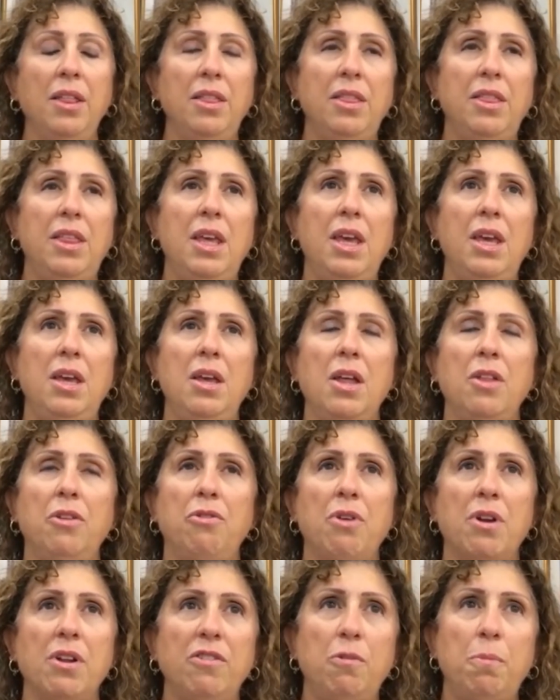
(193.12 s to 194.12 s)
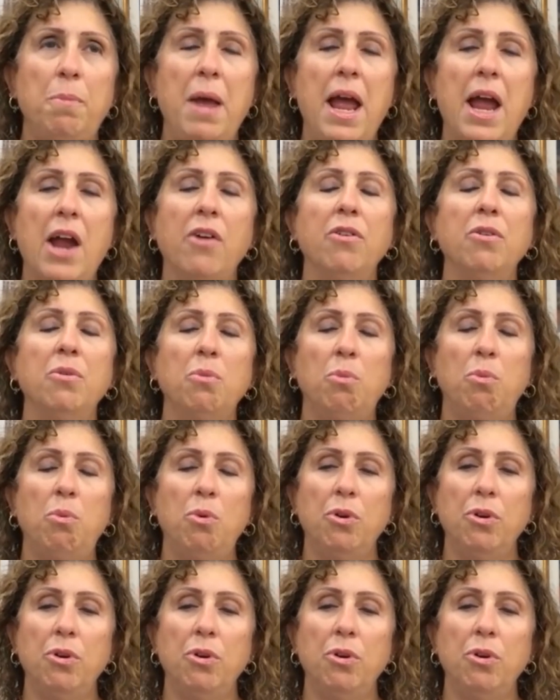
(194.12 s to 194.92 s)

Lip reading: The transparent